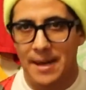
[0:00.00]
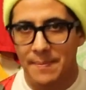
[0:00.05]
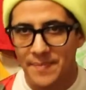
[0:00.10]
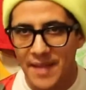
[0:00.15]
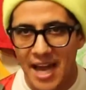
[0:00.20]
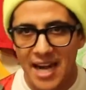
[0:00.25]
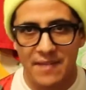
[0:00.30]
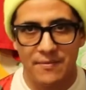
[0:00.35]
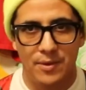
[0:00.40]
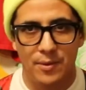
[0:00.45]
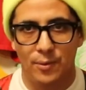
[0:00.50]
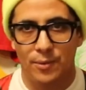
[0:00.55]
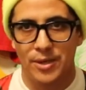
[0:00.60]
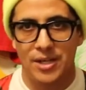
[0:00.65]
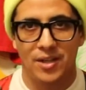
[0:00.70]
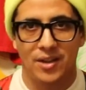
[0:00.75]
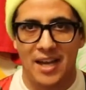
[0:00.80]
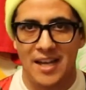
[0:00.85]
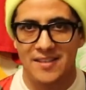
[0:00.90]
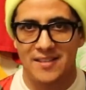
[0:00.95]
I'm not even
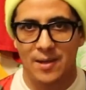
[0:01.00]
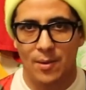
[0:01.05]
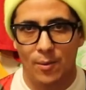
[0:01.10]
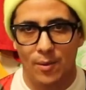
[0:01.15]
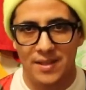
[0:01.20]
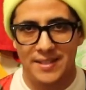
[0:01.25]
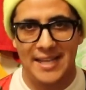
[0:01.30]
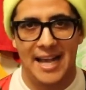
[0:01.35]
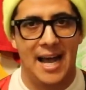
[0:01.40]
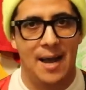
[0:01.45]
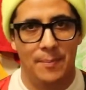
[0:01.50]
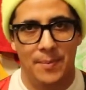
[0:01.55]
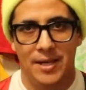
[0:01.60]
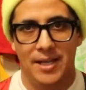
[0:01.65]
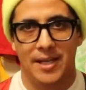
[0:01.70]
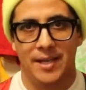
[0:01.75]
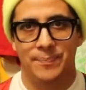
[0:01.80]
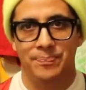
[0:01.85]
realizing what's happening.